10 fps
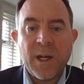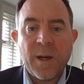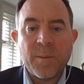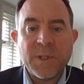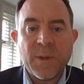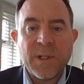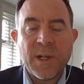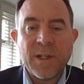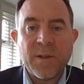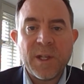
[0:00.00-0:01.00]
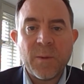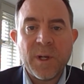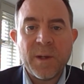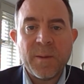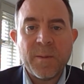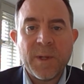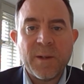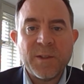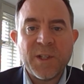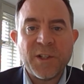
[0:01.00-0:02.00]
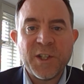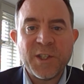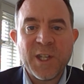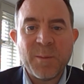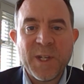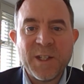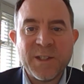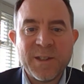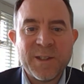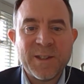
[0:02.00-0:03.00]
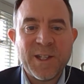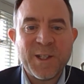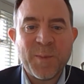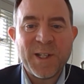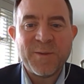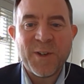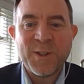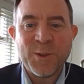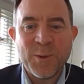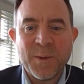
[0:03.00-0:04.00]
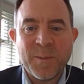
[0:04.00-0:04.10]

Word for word: Um, so I, I don't think we're you know, starting a SCIP data, database very soon,